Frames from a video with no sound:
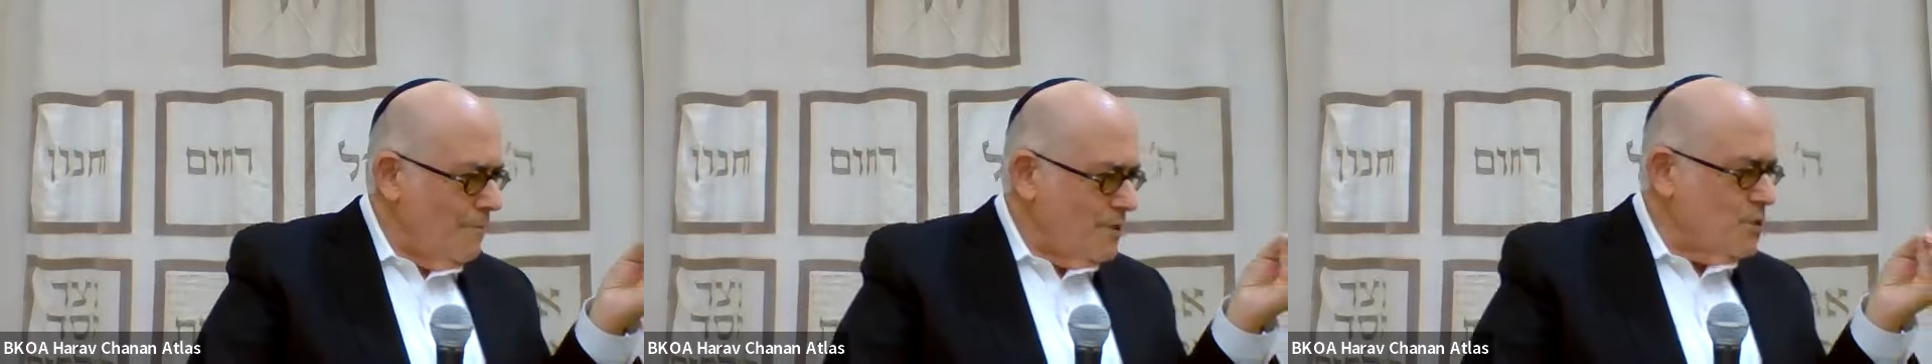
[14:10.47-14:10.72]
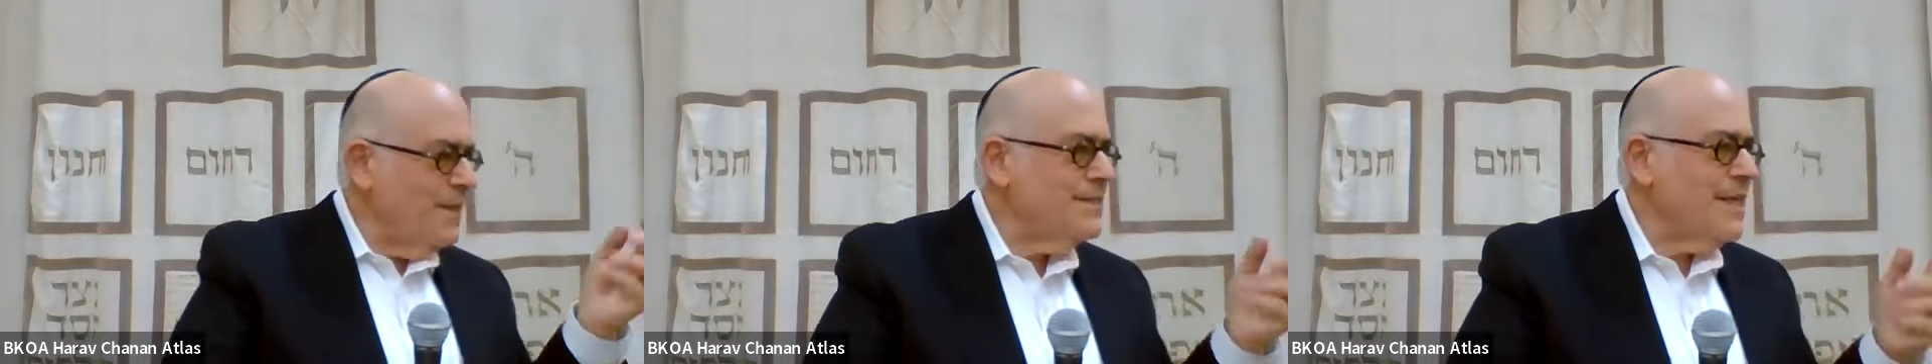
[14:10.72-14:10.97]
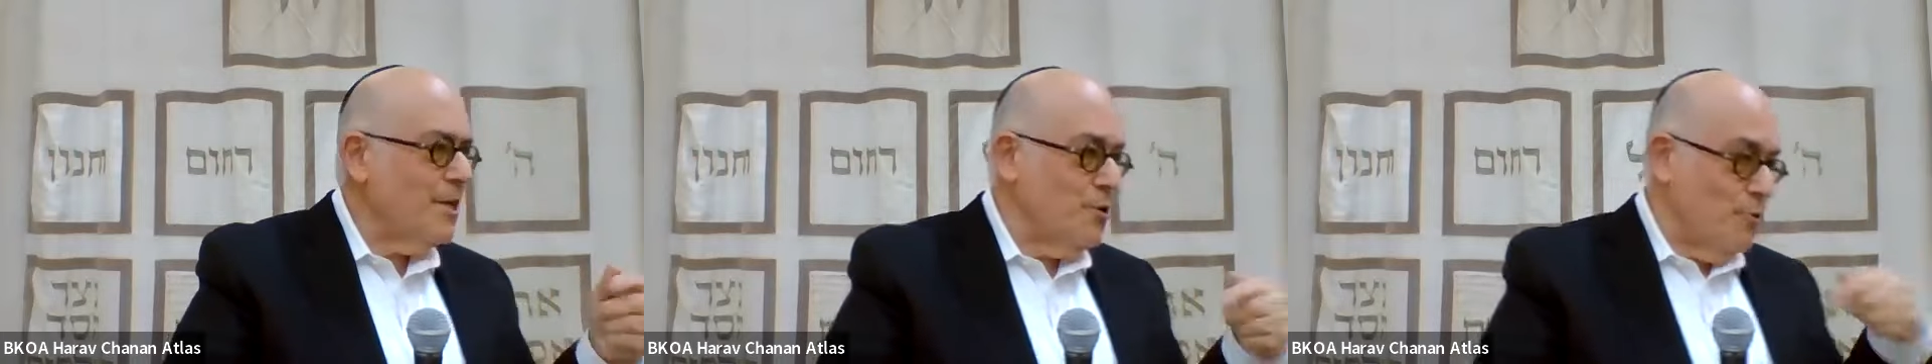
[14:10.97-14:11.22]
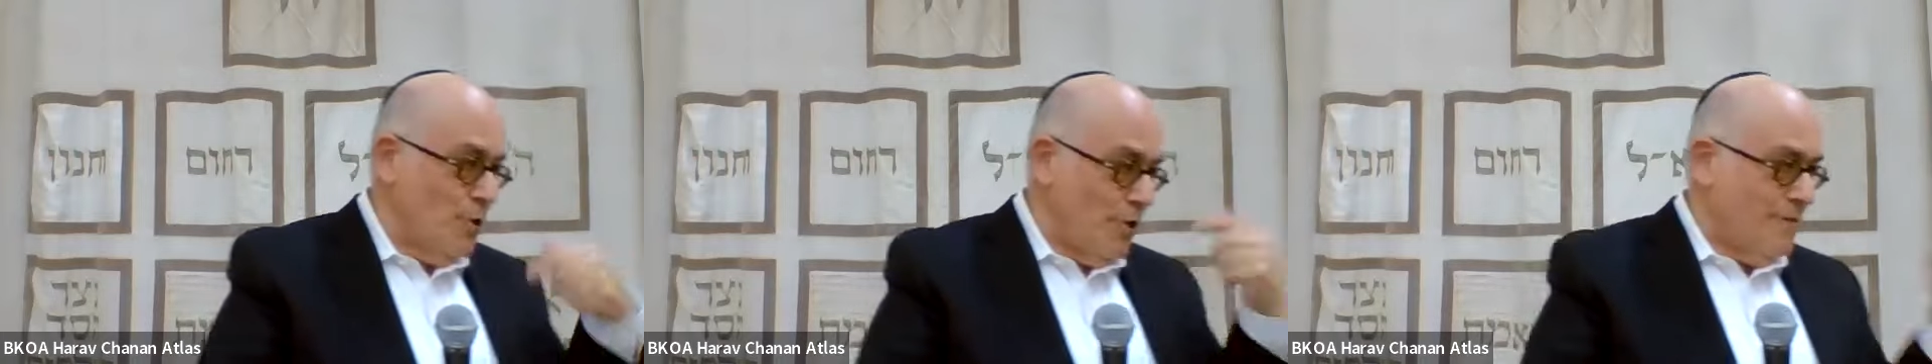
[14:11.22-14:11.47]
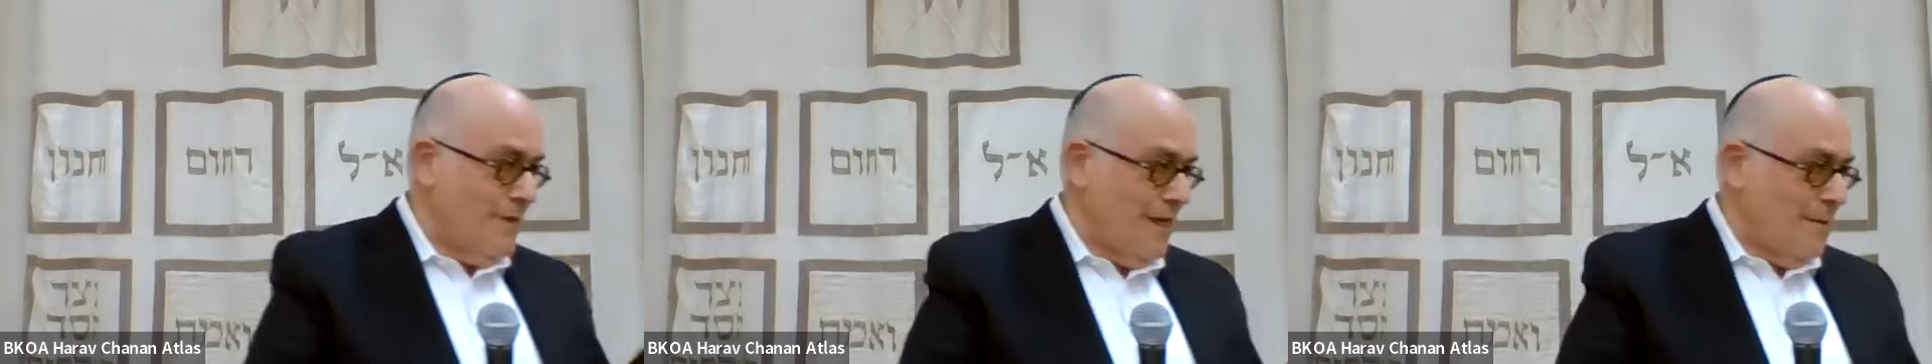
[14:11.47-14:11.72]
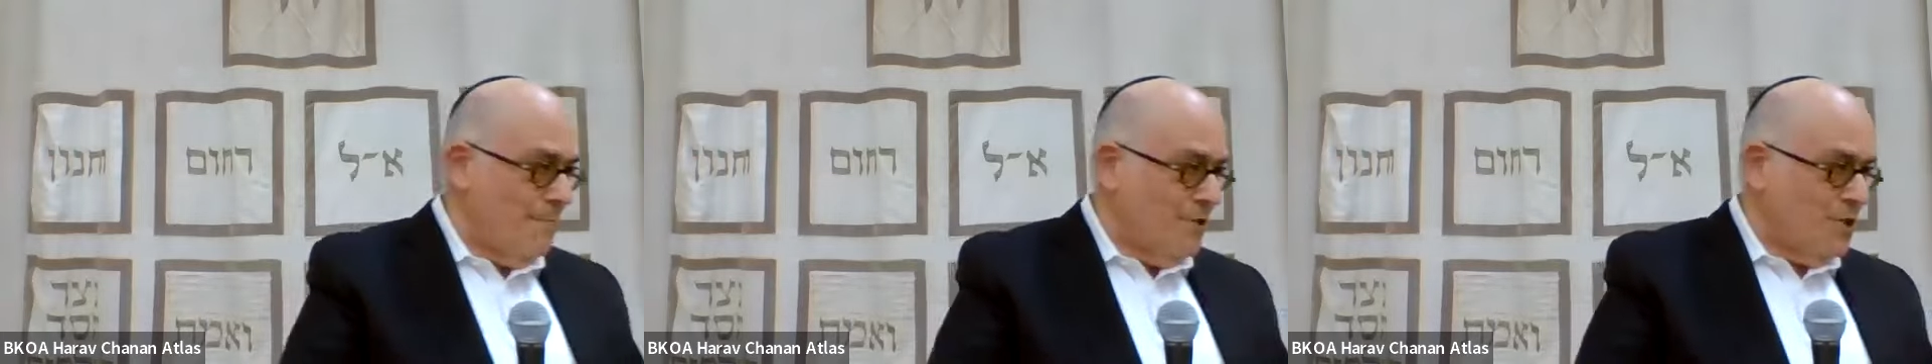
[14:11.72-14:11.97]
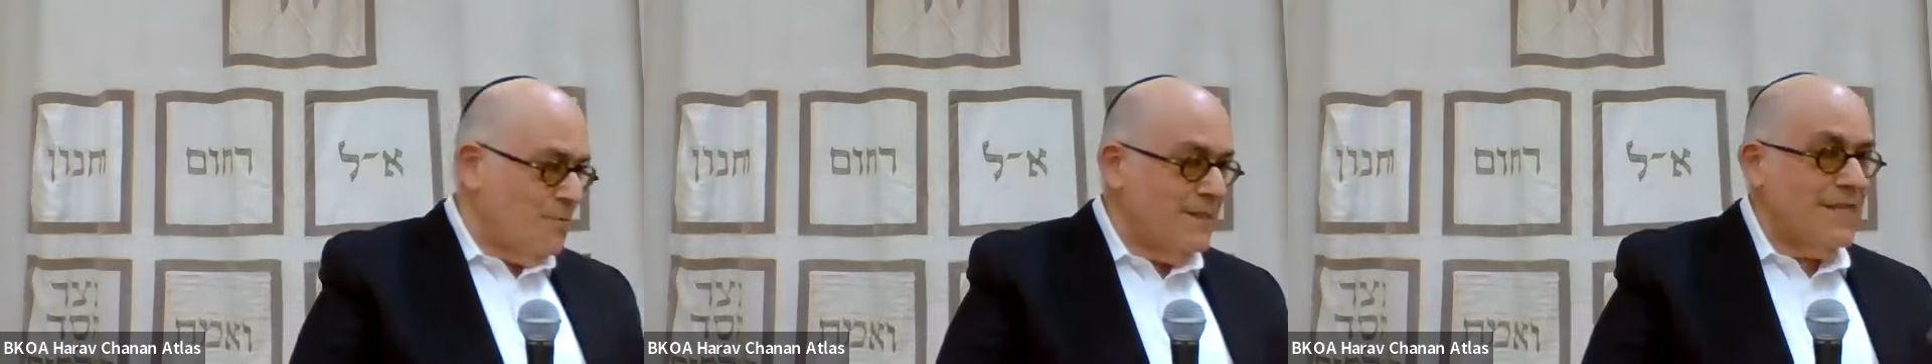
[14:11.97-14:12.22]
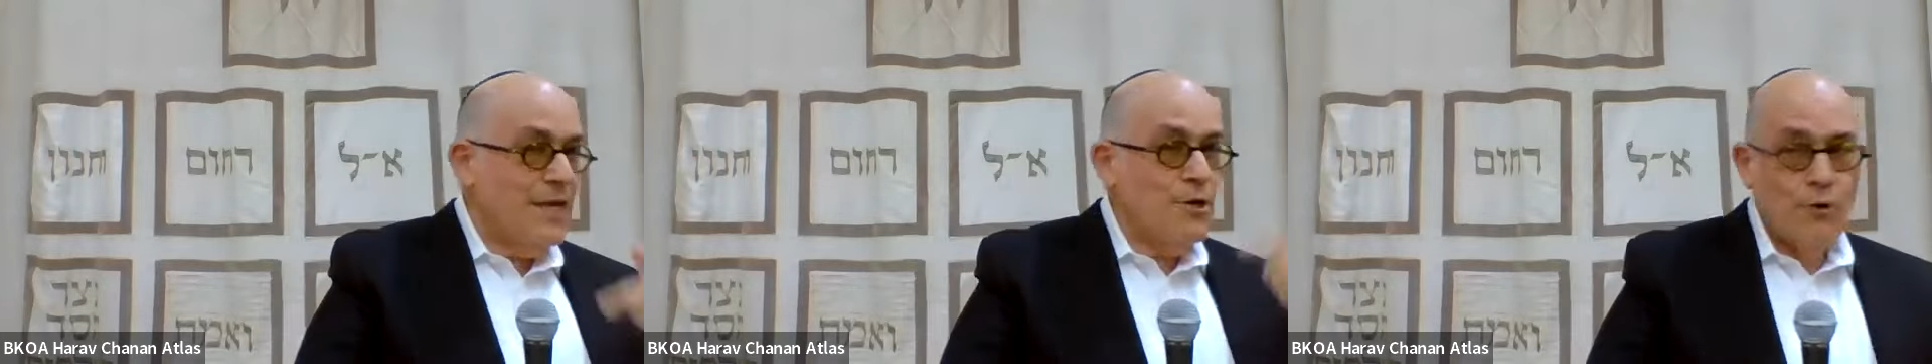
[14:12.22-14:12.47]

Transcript: which means that you hurt them, which means they